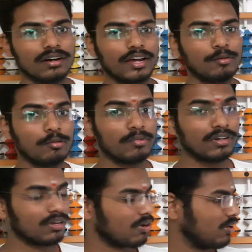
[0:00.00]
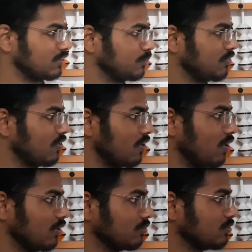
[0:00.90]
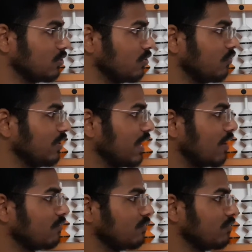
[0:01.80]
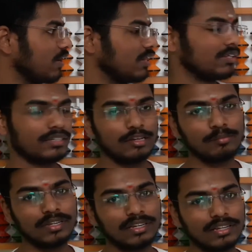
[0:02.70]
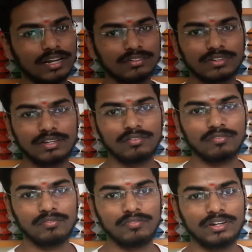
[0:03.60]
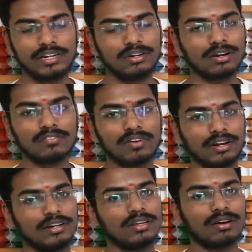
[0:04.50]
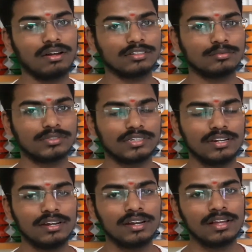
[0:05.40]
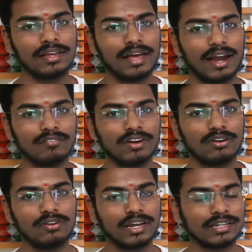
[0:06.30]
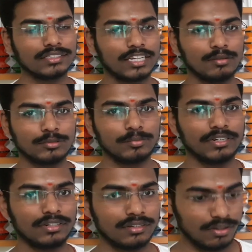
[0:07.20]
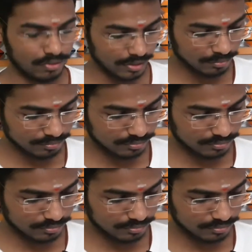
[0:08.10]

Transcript: remember the concepts for long. So we have done the same thing, and that's why we did not forget the concepts still, and we are doing it the same speed. Okay,